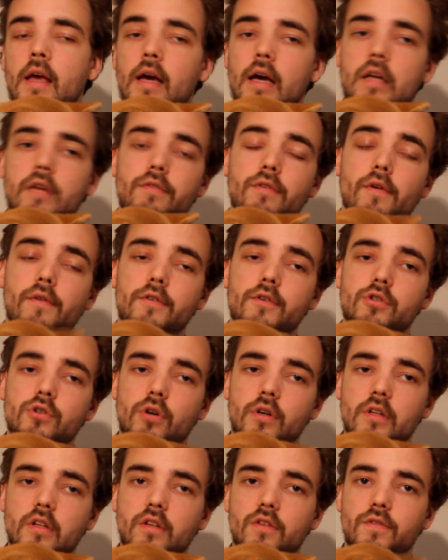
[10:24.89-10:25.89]
And if you have
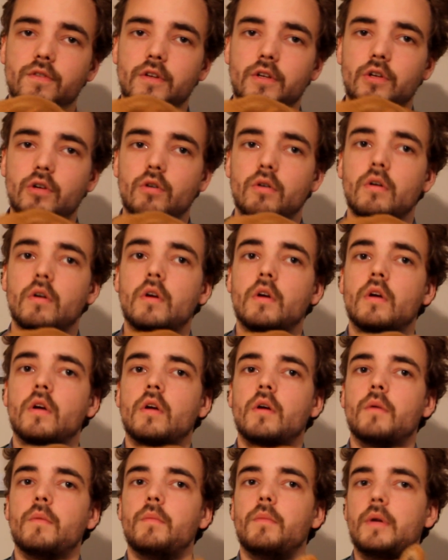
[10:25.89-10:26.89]
enjoyed this video,
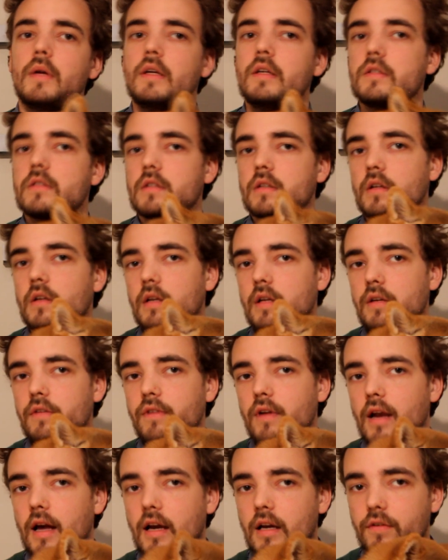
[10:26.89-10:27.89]
please leave
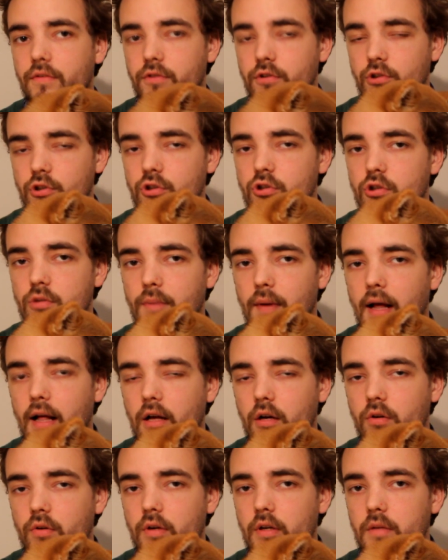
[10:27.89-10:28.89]
a like for the YouTube
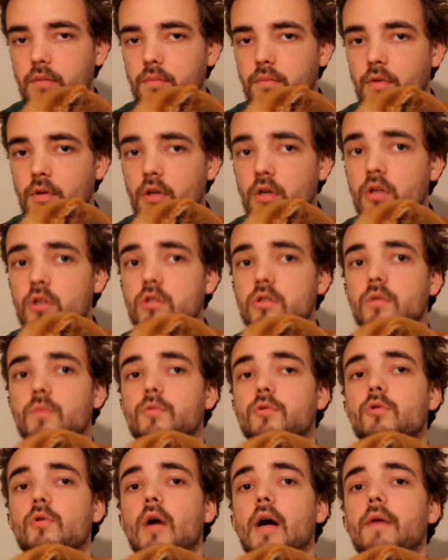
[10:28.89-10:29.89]
algorithm,
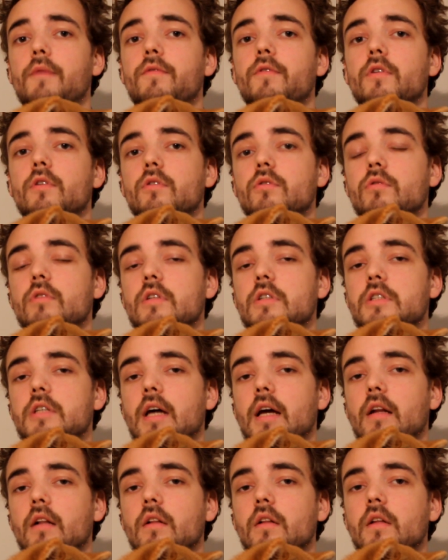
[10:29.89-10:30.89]
subscribe to the
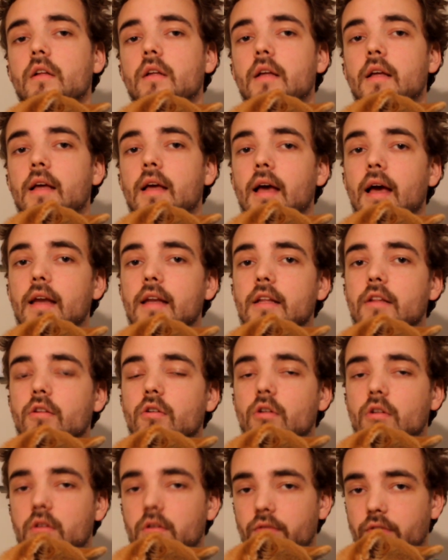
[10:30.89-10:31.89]
channel and hit the
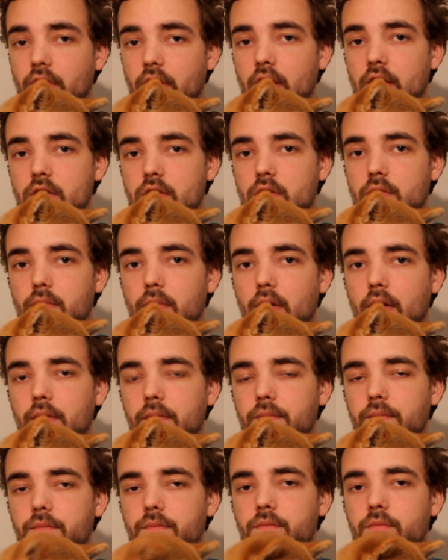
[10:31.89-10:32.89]
notification bell.
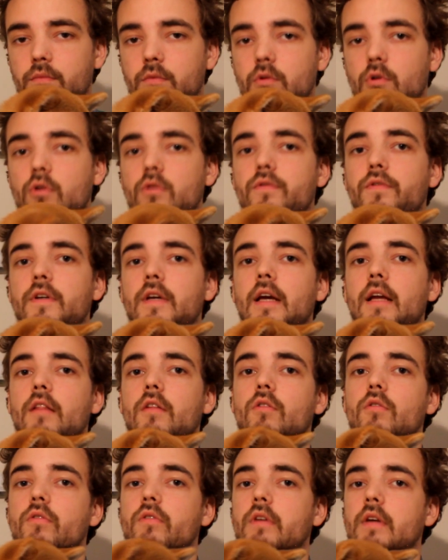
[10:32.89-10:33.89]
Don't
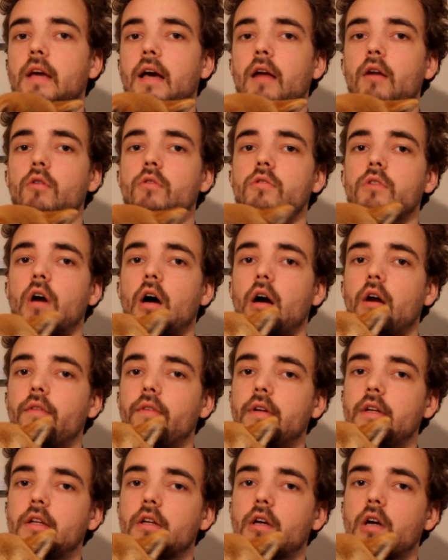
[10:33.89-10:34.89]
forget to say hello to
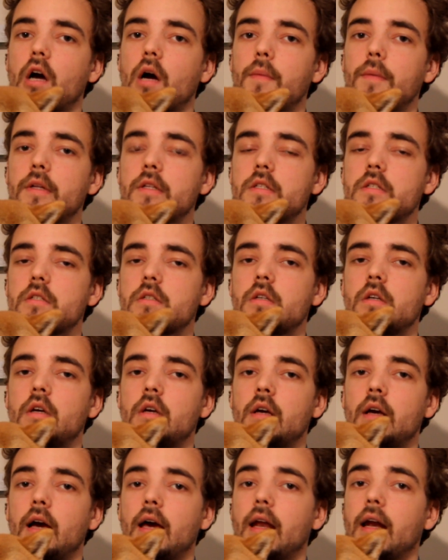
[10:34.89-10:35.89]
Arwin in the comments,
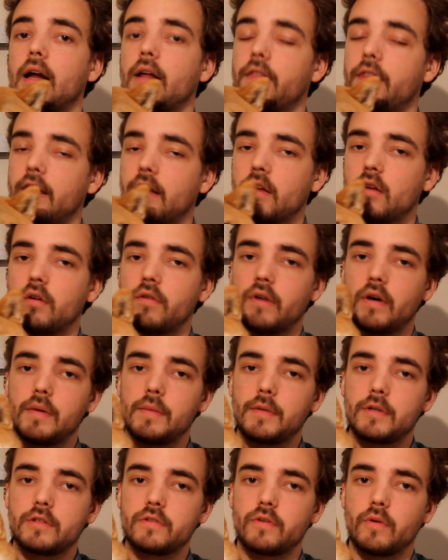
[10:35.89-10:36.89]
and I thank you very
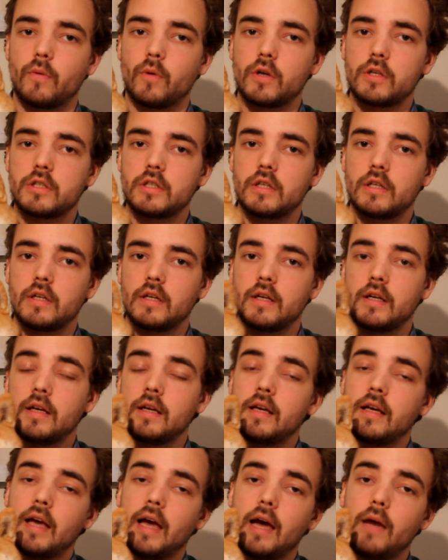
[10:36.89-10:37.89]
much for watching,
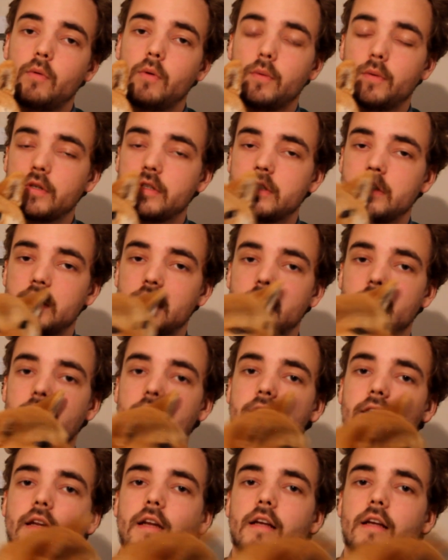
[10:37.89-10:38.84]
and we will see you in the